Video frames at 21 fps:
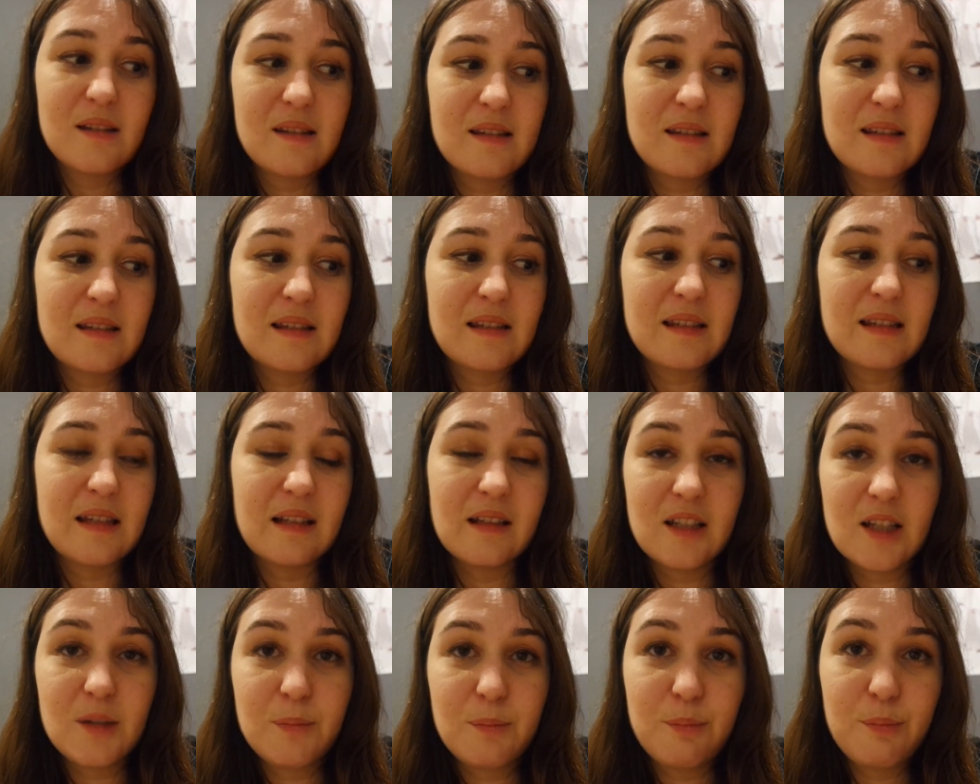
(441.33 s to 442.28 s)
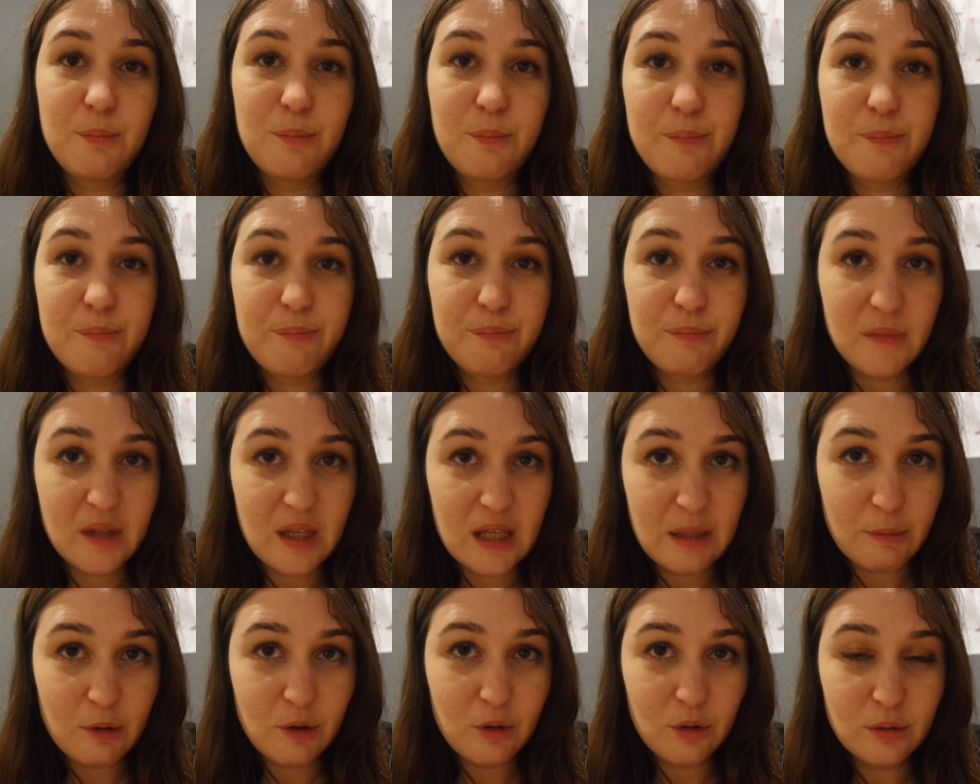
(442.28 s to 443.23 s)
silk
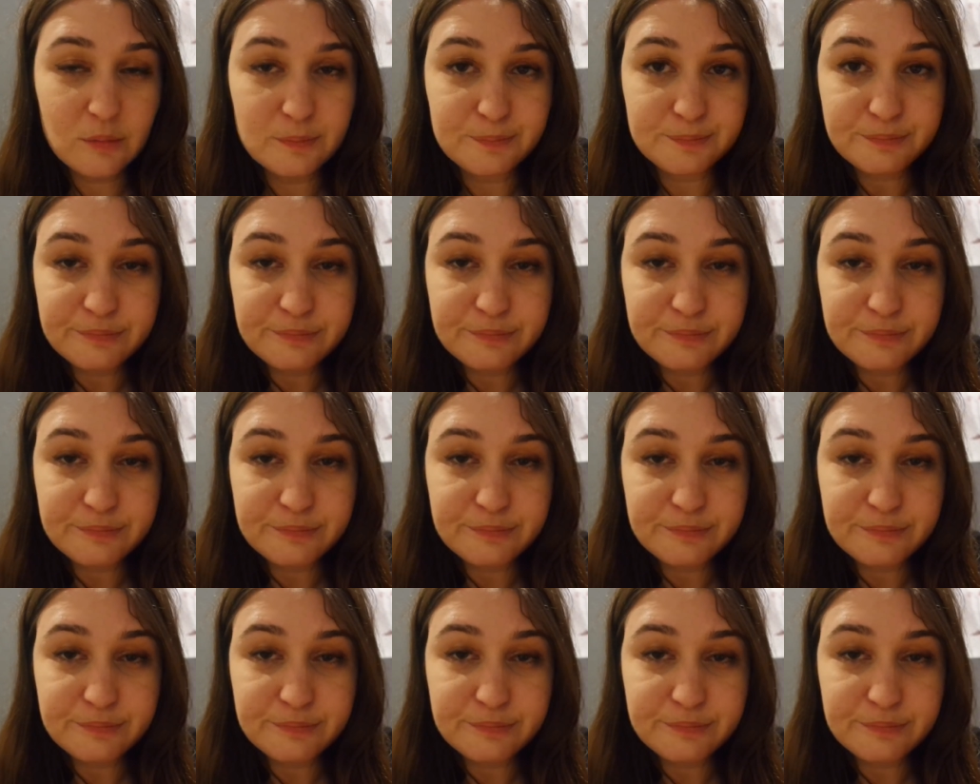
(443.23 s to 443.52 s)
kimono,